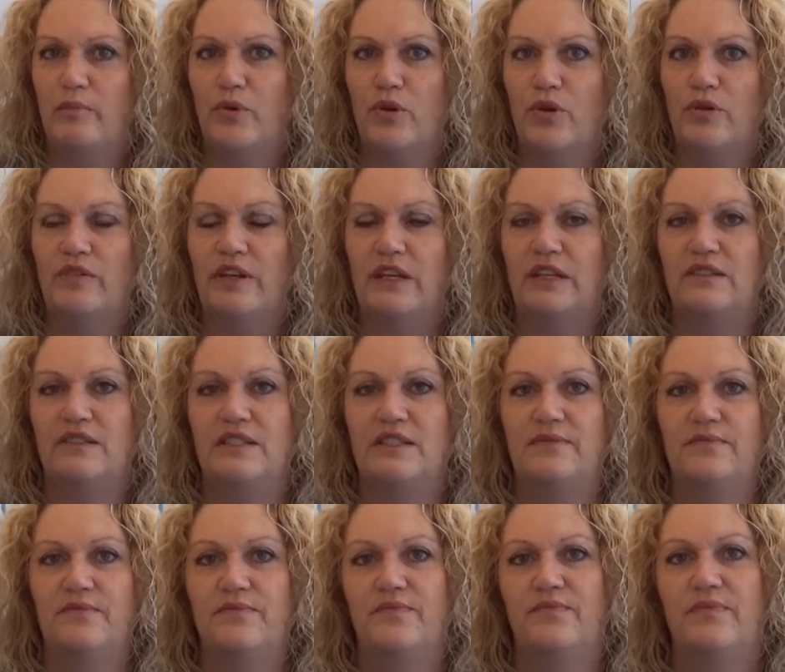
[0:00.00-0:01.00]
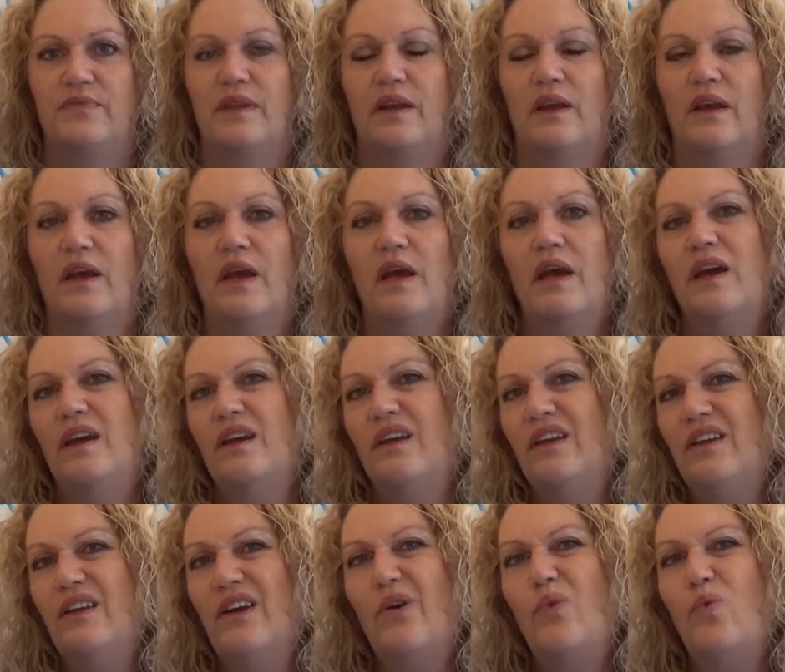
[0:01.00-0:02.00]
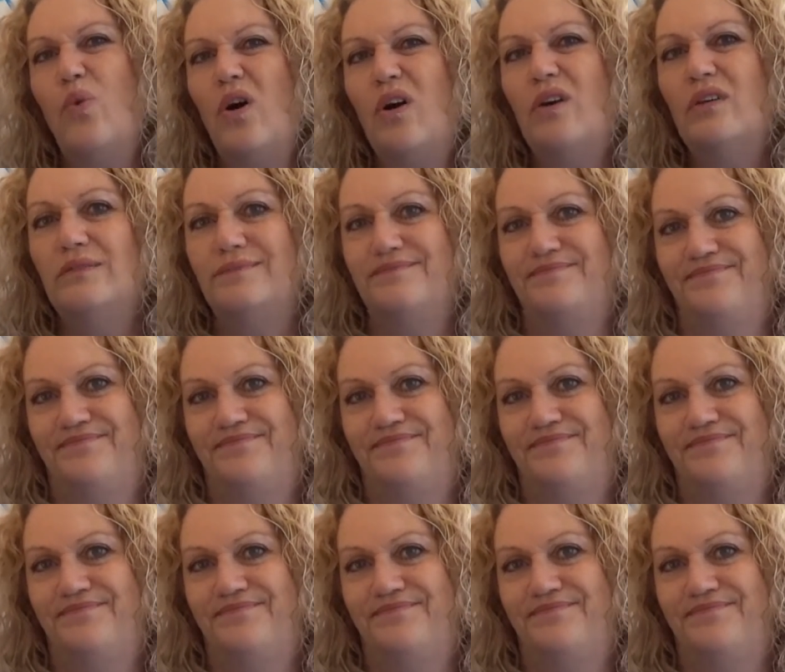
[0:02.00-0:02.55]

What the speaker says: movies." You know what?